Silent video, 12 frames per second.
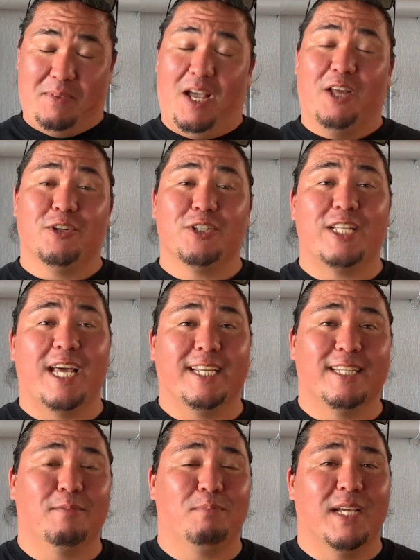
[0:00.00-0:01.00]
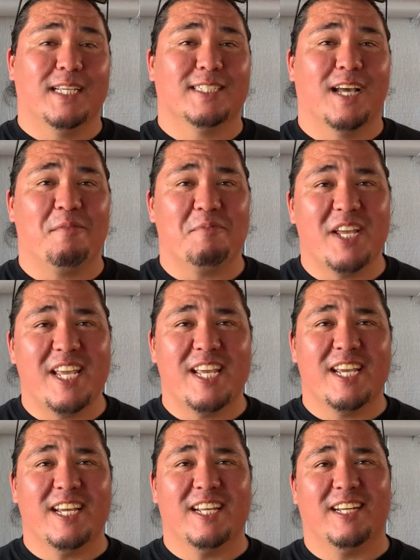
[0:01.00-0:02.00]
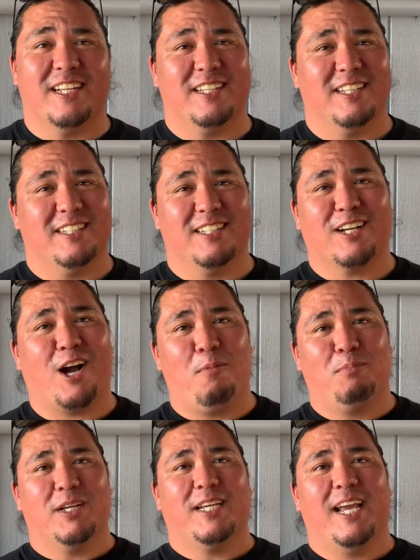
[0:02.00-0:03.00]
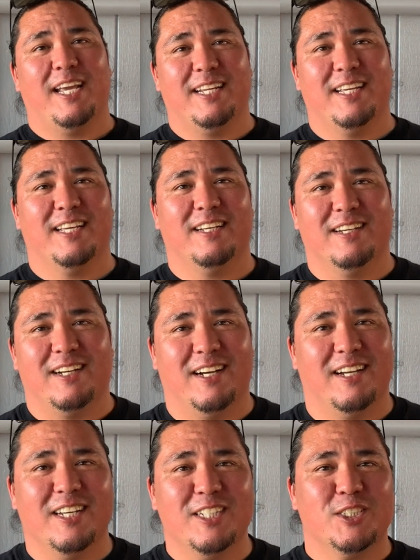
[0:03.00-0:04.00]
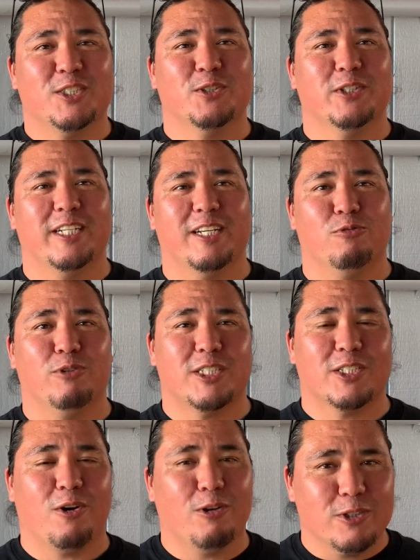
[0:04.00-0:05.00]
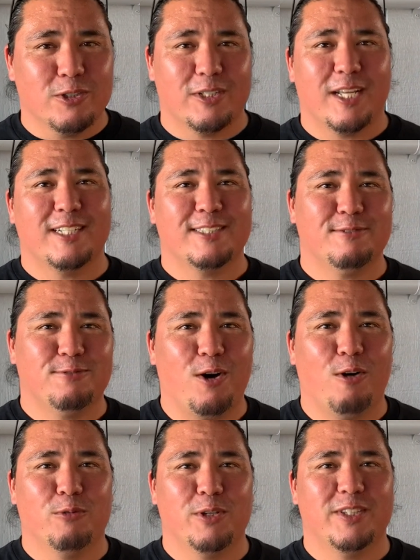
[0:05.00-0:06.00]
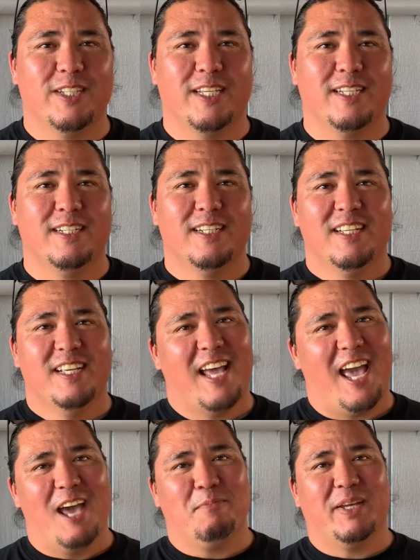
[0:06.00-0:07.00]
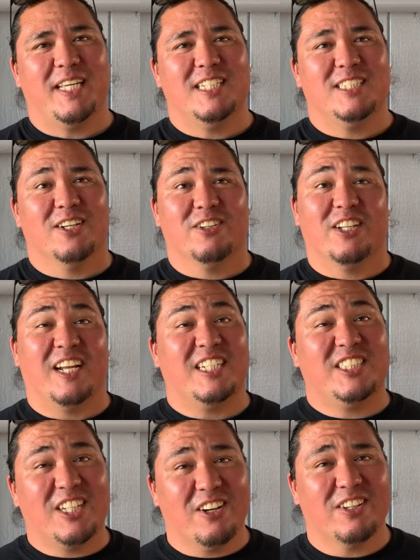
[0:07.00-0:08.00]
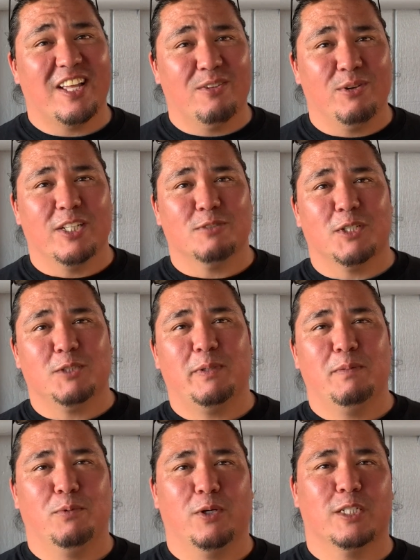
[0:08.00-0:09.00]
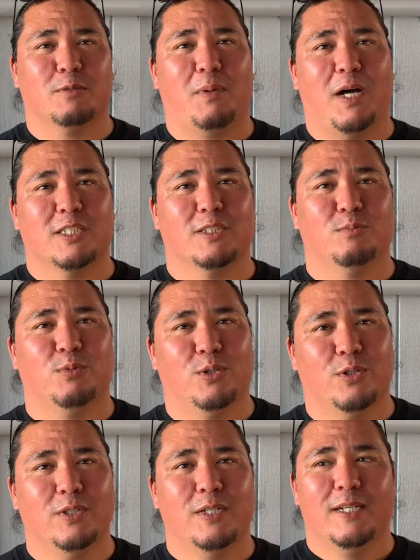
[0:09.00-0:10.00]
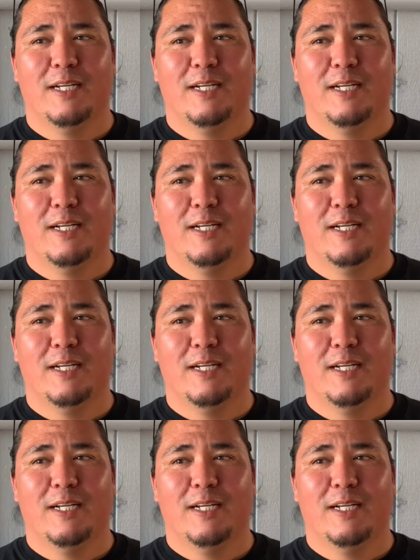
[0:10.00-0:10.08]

understanding the place I'm in and the complicated history and rich culture that is involved with it, and making sure that I share that with as much people as possible.